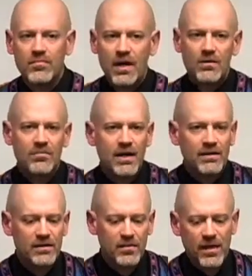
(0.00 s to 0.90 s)
Mike, Mike
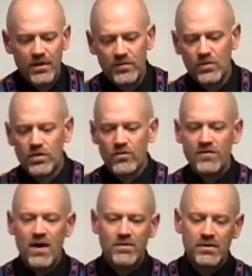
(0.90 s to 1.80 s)
and Linda Belliveau,
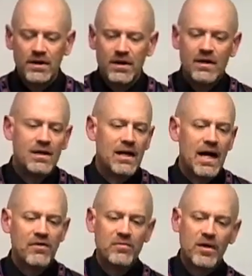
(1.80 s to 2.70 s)
co-founded
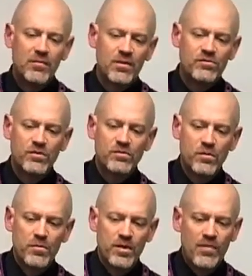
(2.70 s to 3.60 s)
Alpha and Omega Ministries
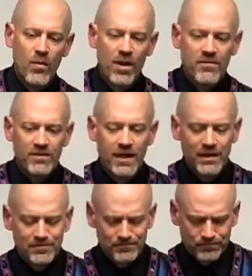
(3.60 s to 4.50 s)
with me and my wife
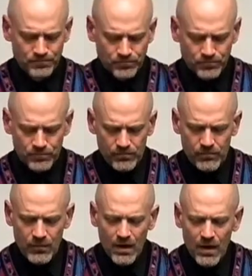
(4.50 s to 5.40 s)
Kelly.
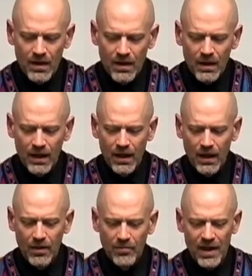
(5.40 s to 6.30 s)

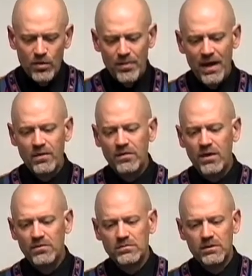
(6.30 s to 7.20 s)
Uh, Michael
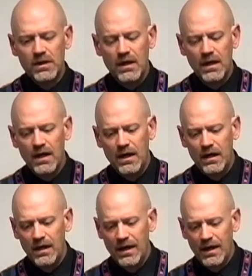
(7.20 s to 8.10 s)
Beliveau
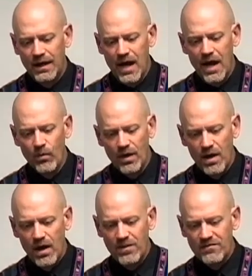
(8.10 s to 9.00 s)
uh, and I
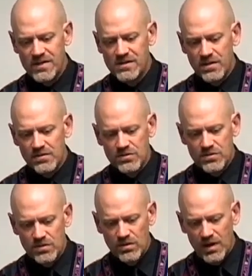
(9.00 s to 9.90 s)
went on a visit
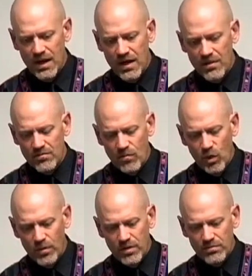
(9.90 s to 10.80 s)
to a
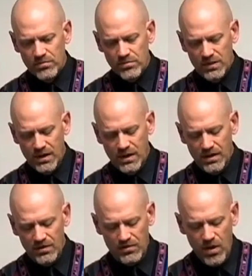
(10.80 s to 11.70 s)
Mormon
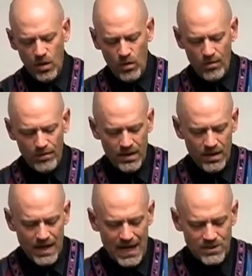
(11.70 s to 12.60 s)
uh, home,
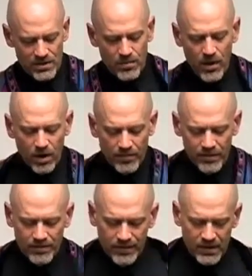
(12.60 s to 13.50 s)
actually an apartment,